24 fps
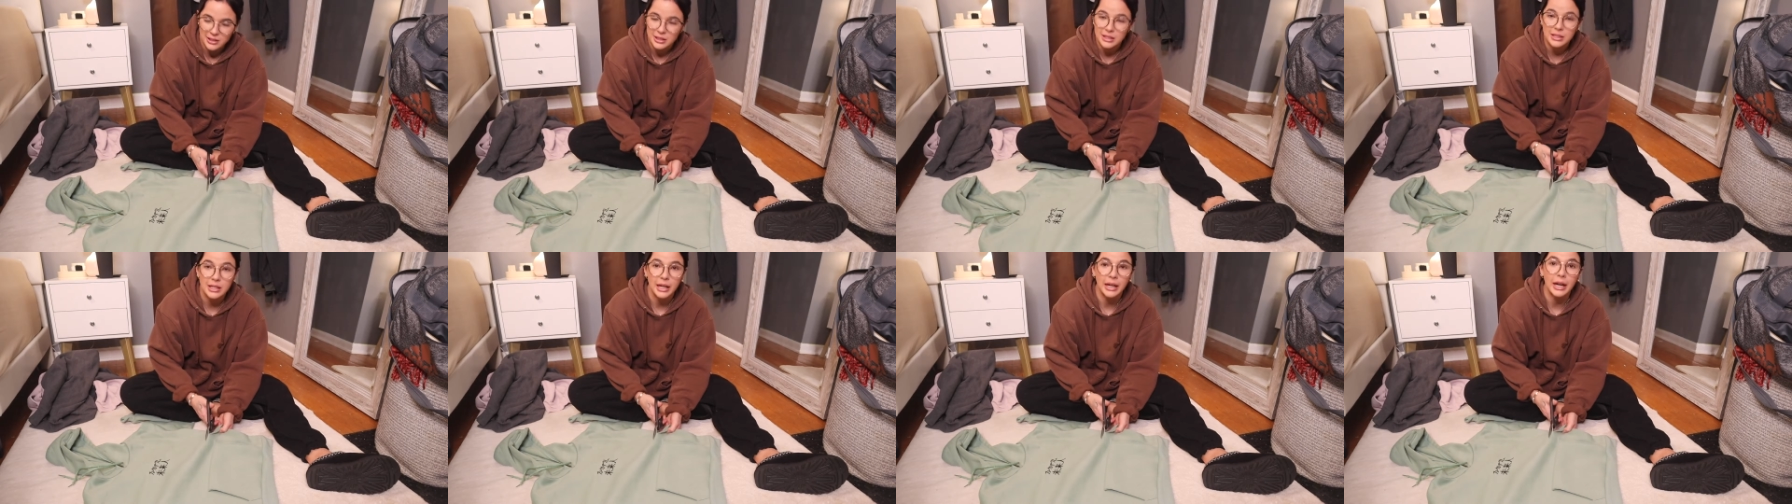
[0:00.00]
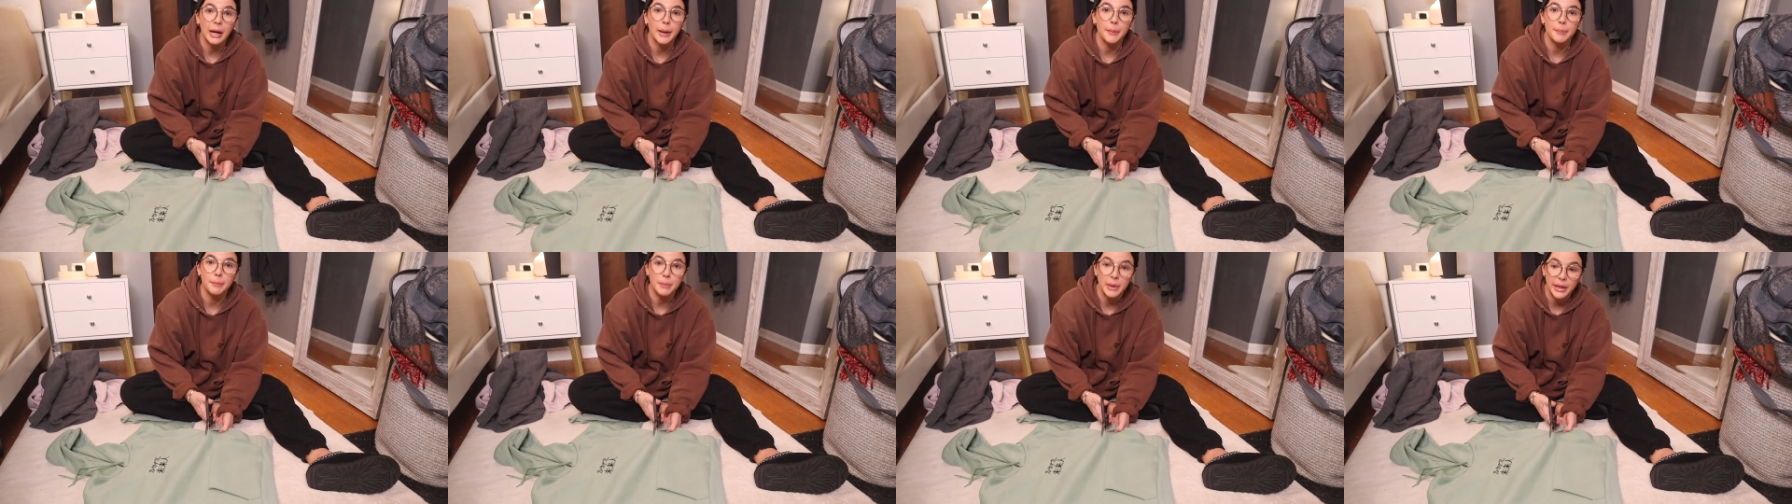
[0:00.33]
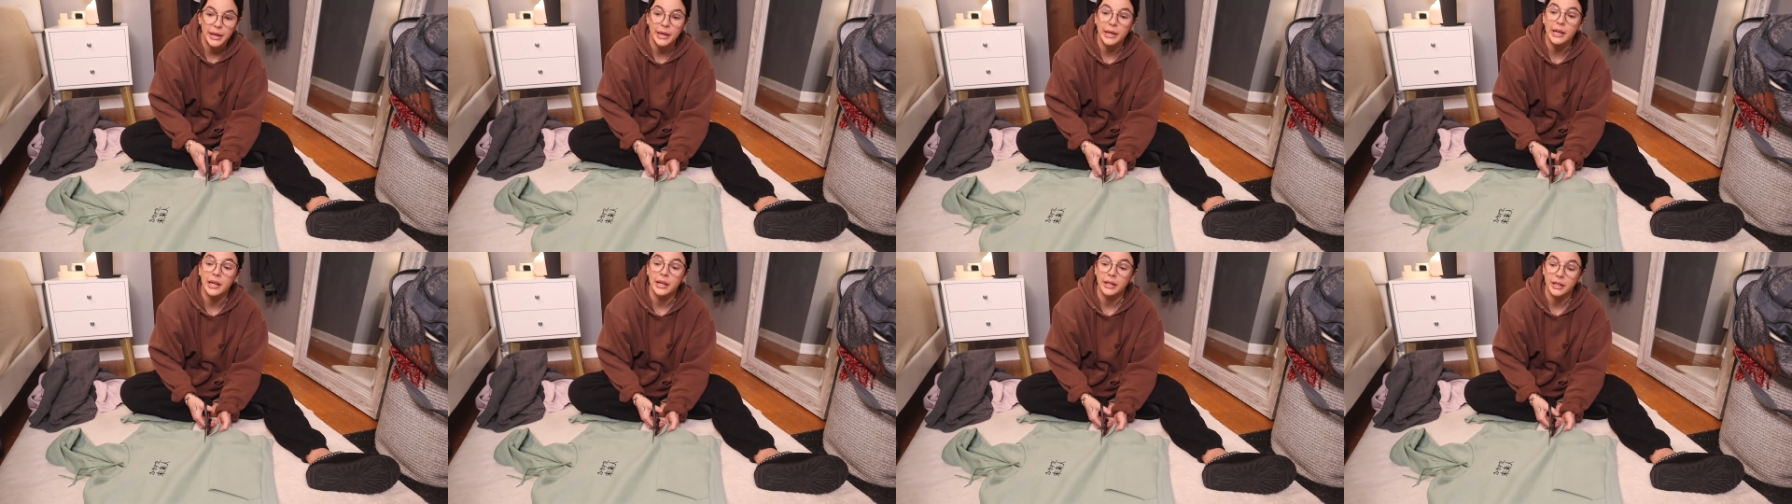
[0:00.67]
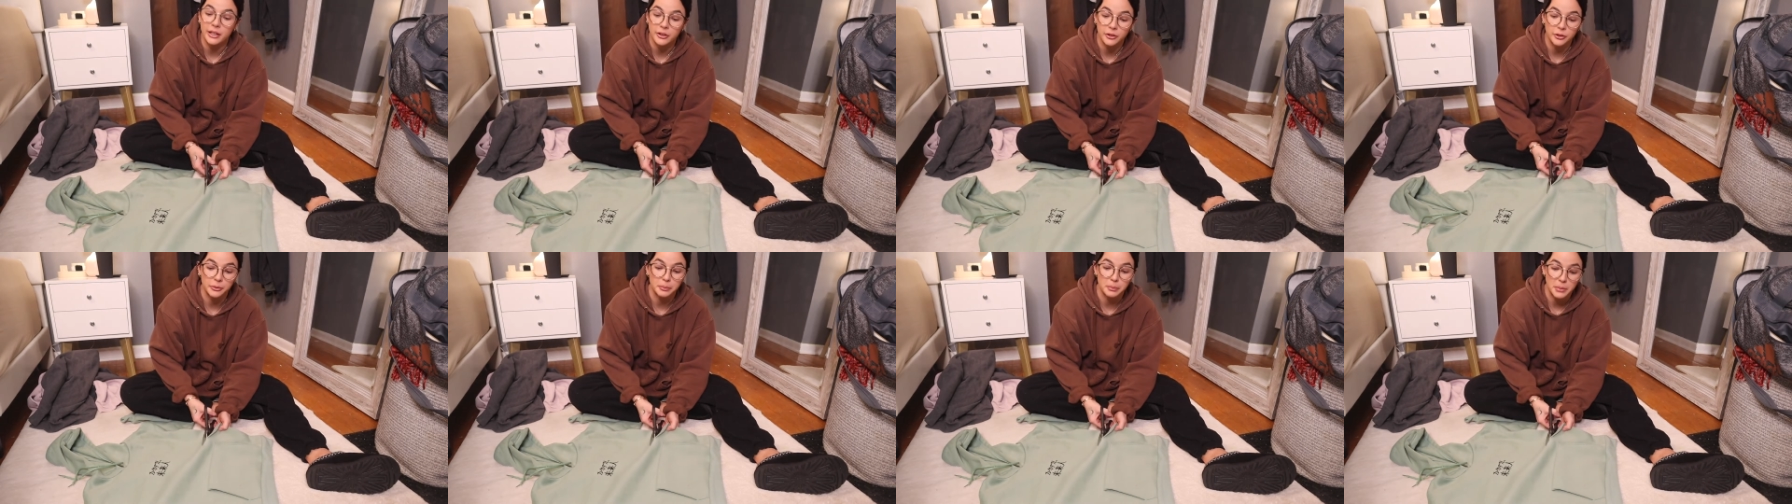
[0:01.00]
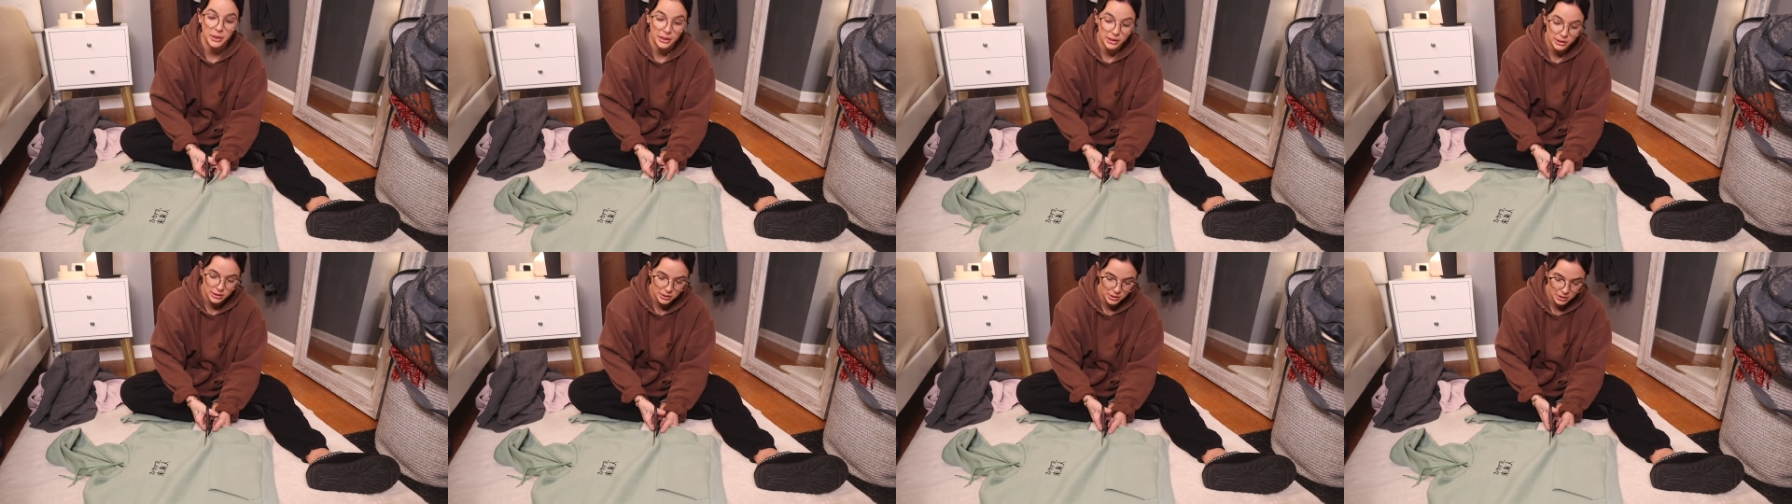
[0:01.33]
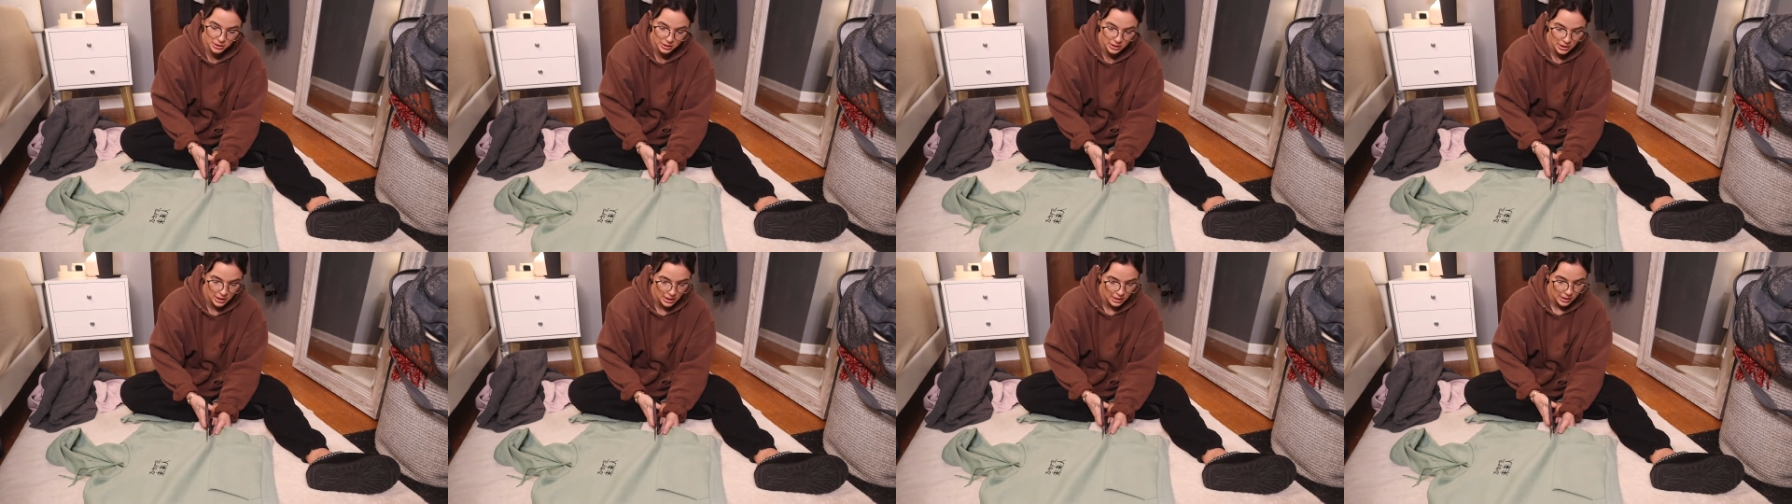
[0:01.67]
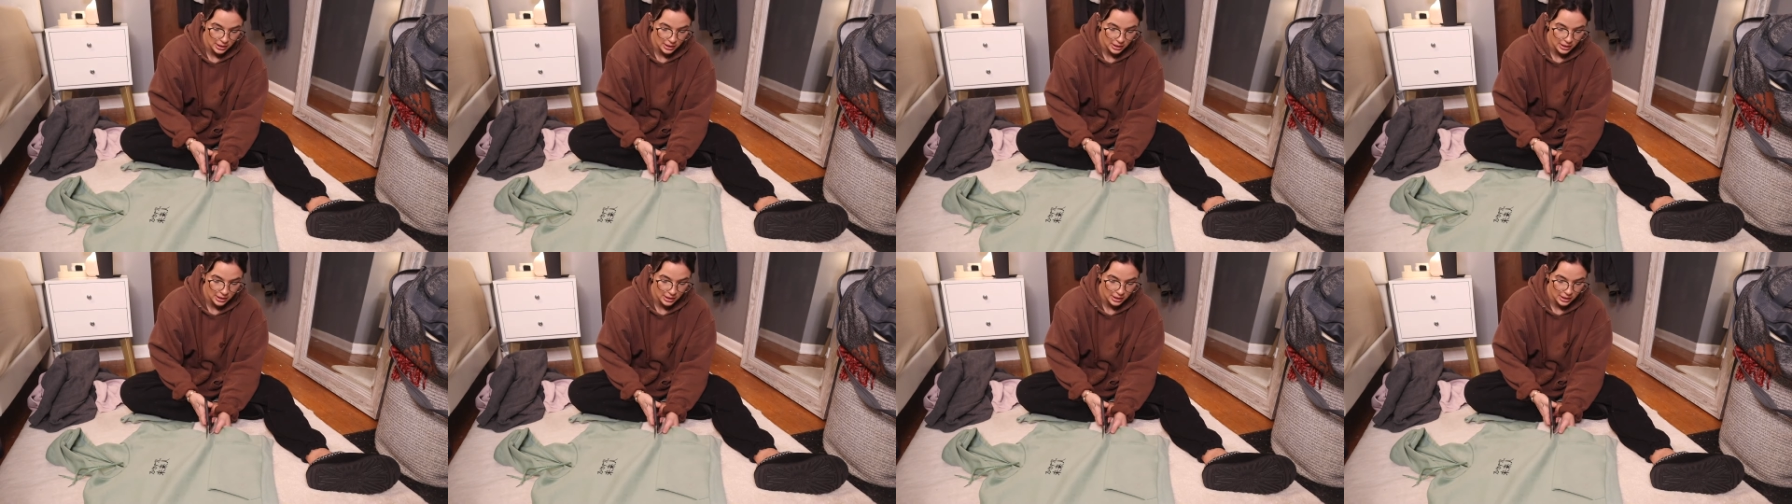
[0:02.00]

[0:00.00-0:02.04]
is like a big hit or miss.